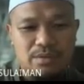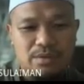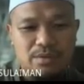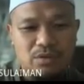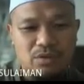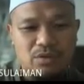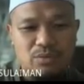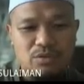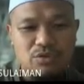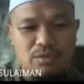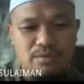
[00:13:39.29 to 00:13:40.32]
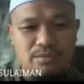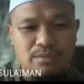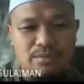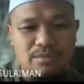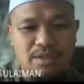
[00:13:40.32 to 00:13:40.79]
your chromosome
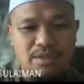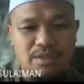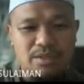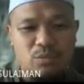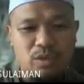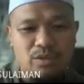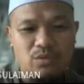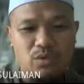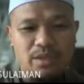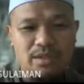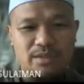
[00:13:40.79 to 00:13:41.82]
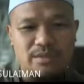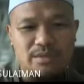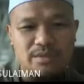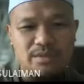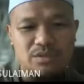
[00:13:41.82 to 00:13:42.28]
maintained
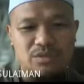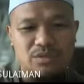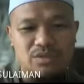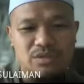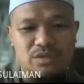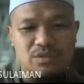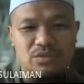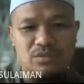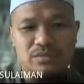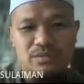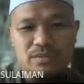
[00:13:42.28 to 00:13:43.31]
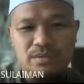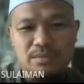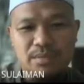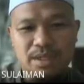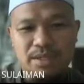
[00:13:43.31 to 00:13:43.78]
1100,
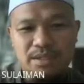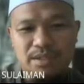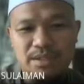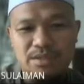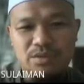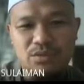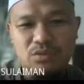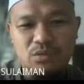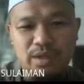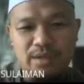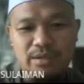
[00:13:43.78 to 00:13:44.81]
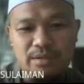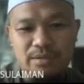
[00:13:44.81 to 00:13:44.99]
but here is 01,